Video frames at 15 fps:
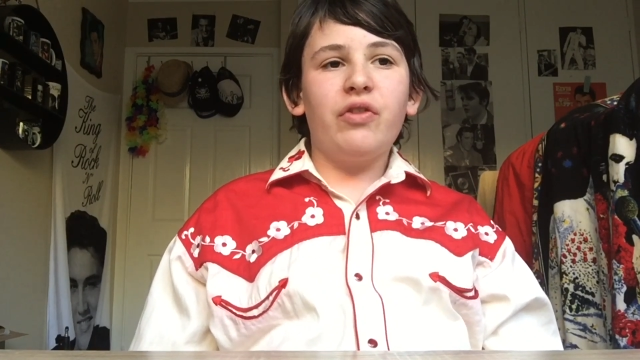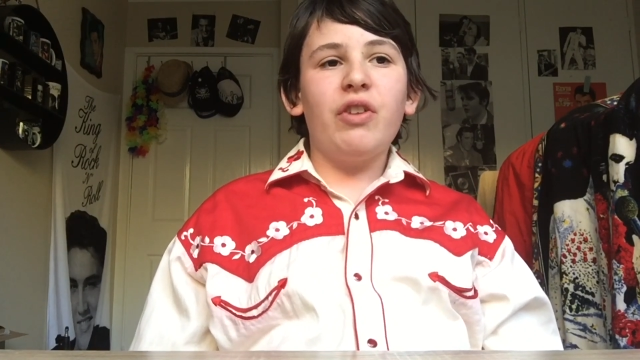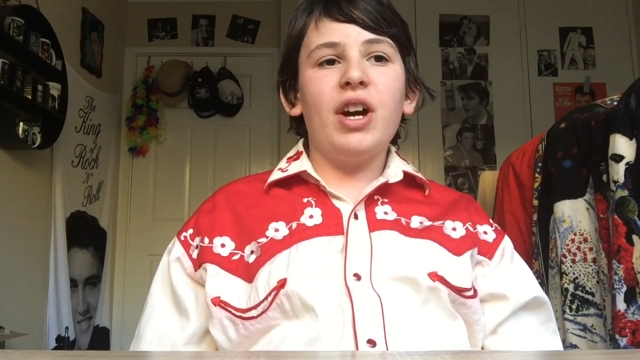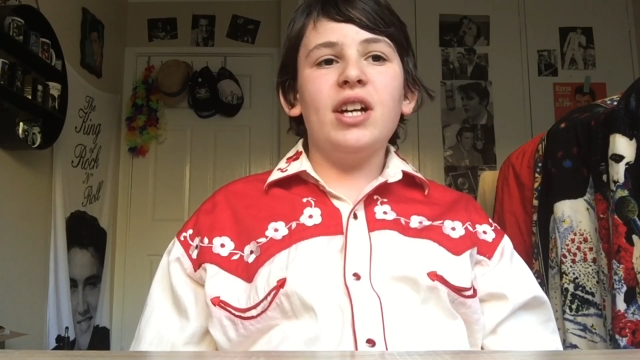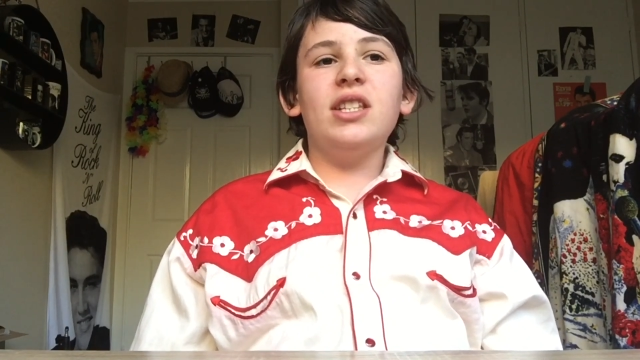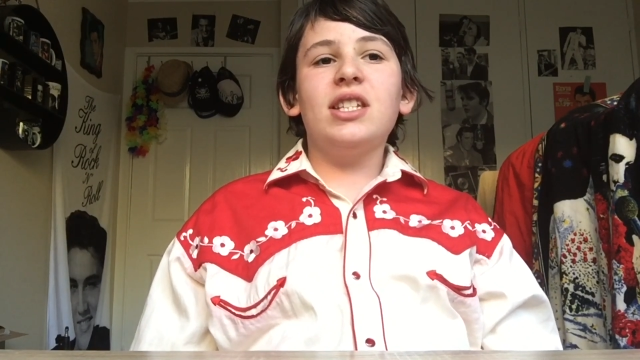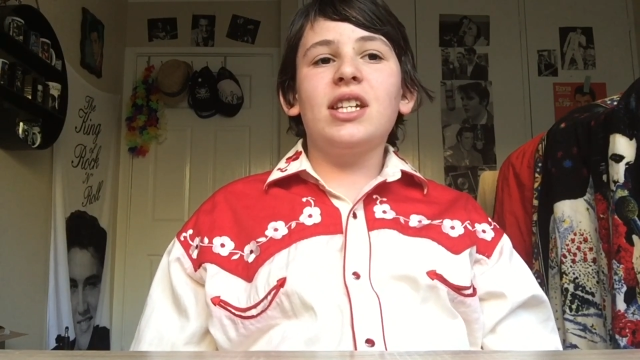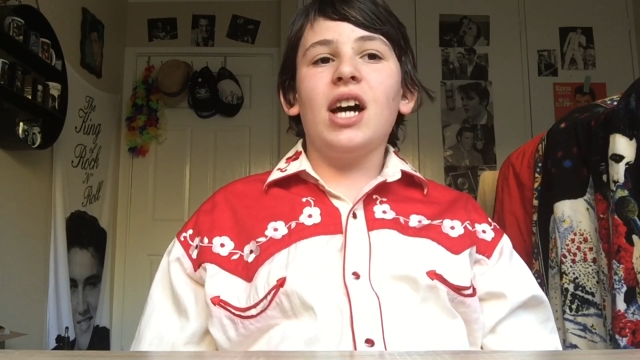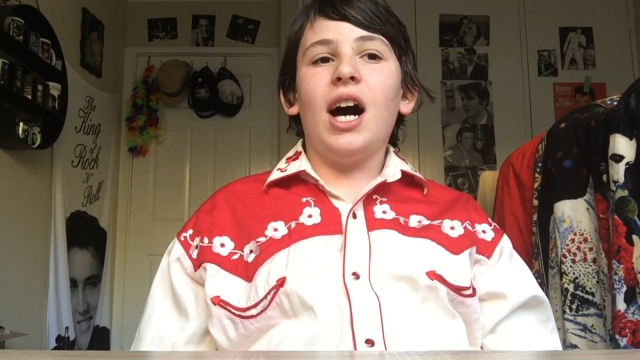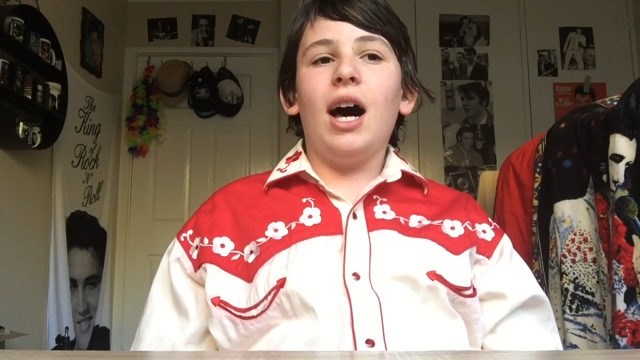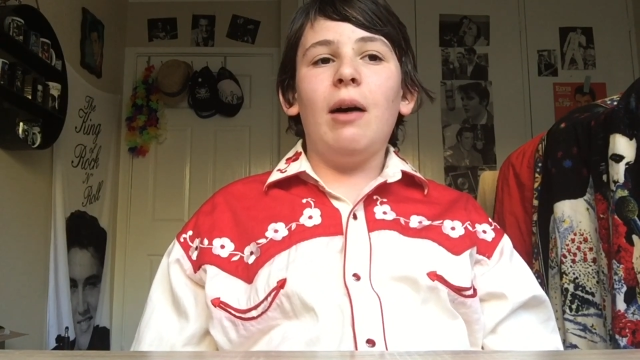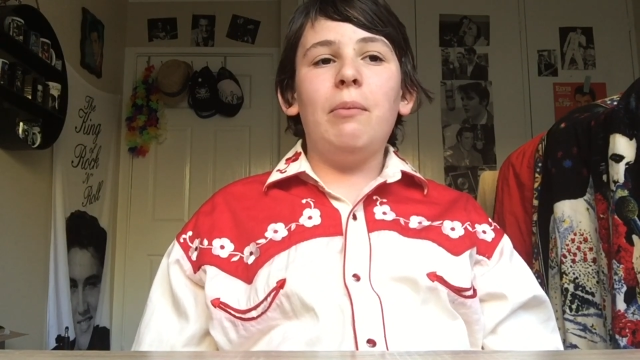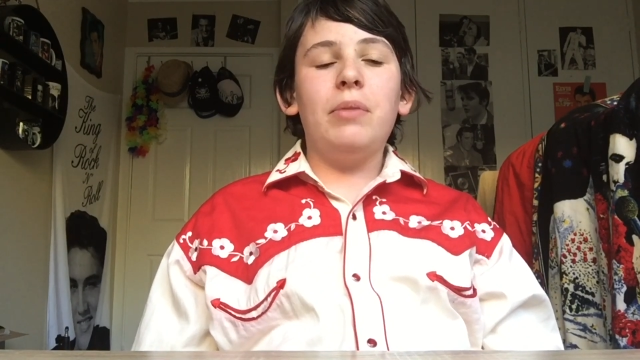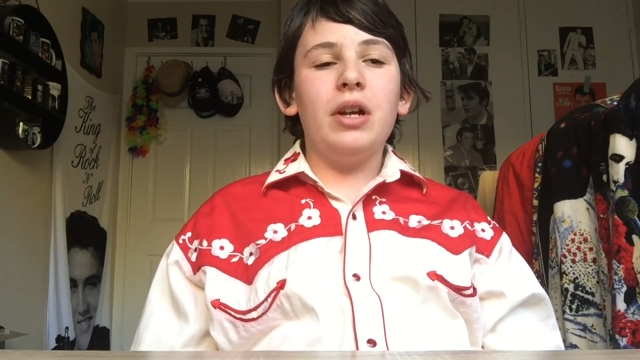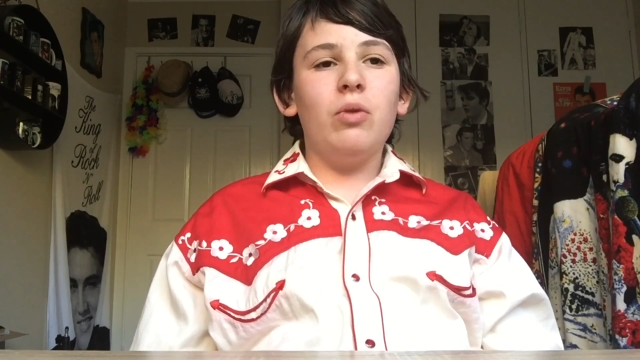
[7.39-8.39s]
fans
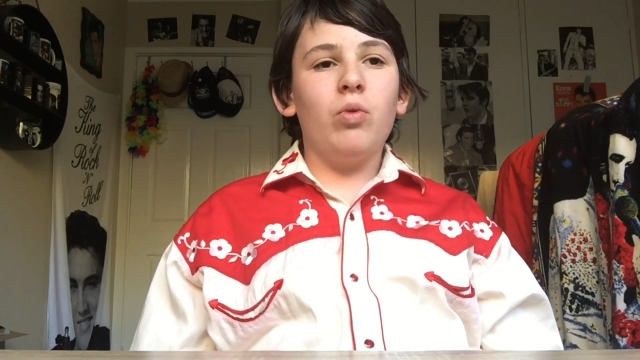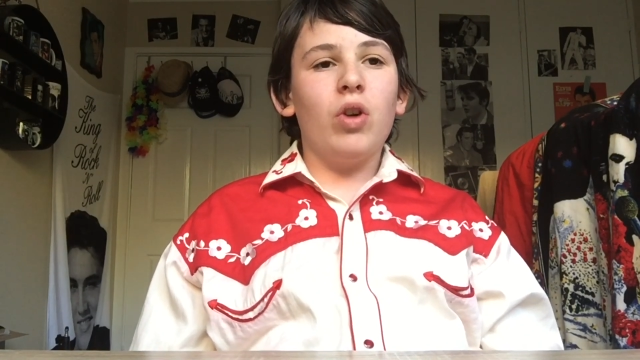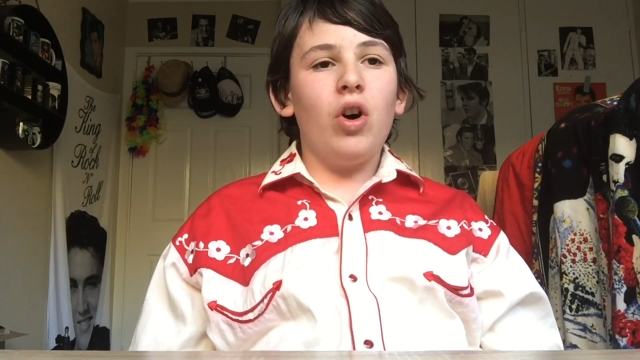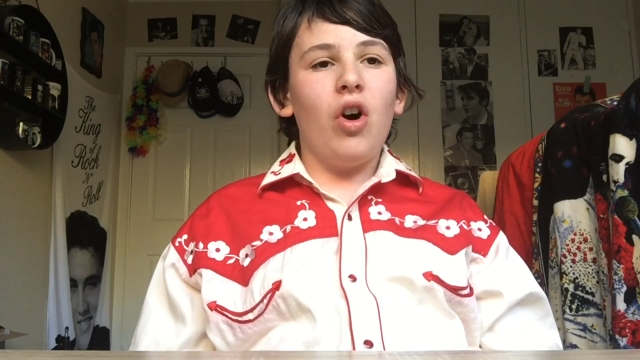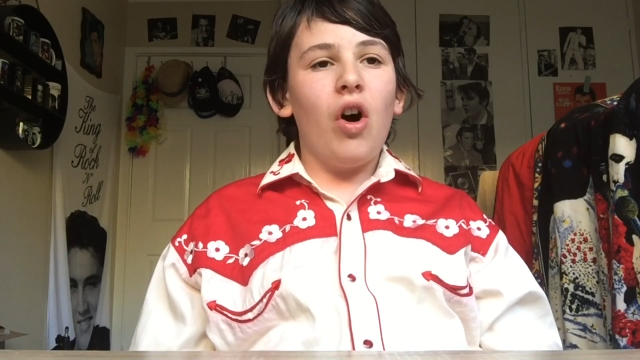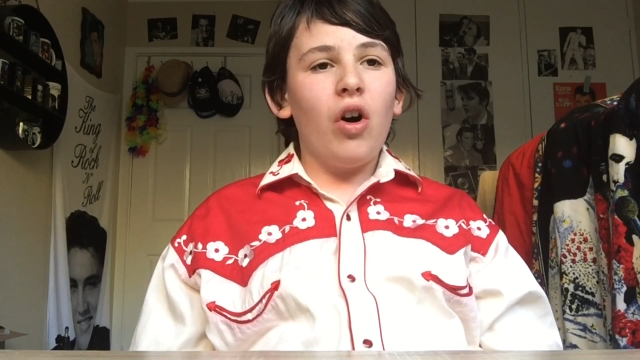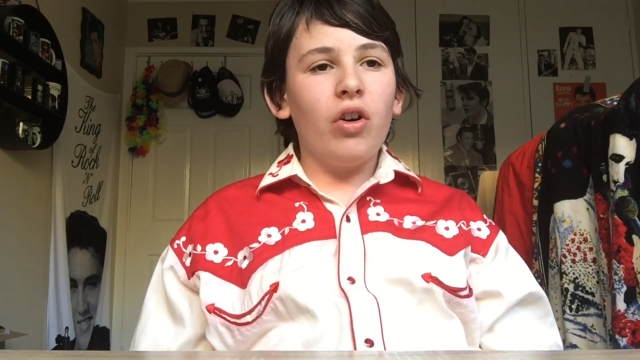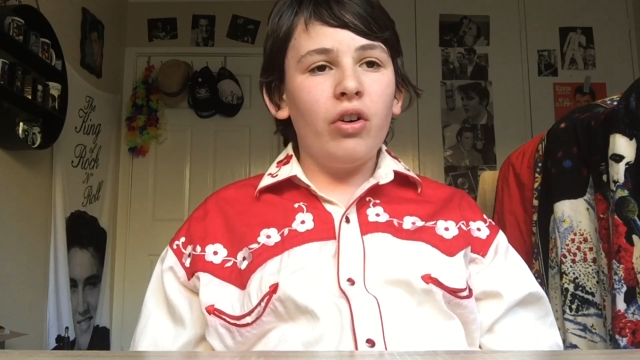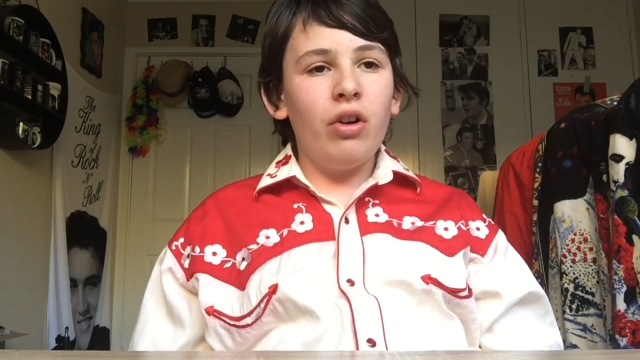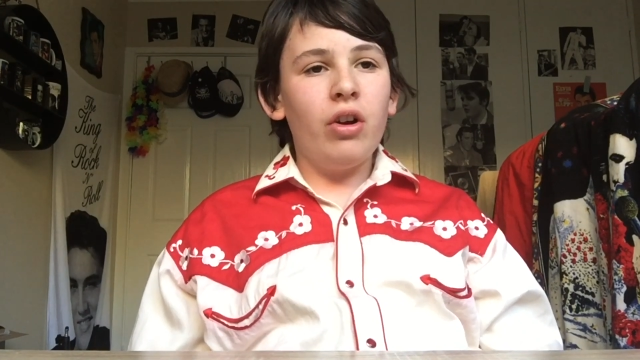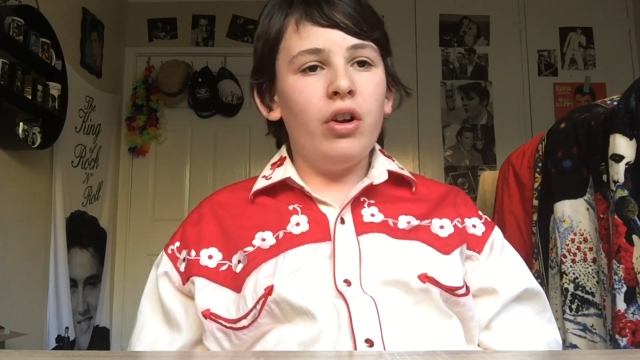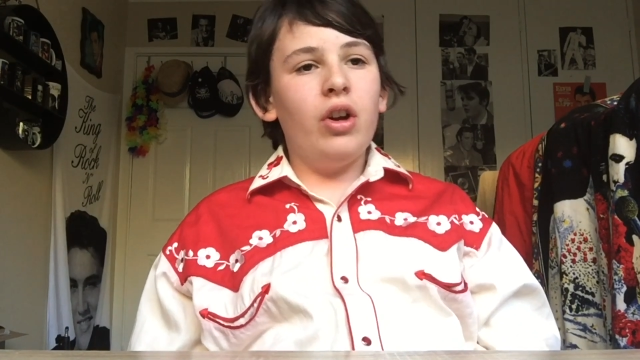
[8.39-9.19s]
can't be wrong,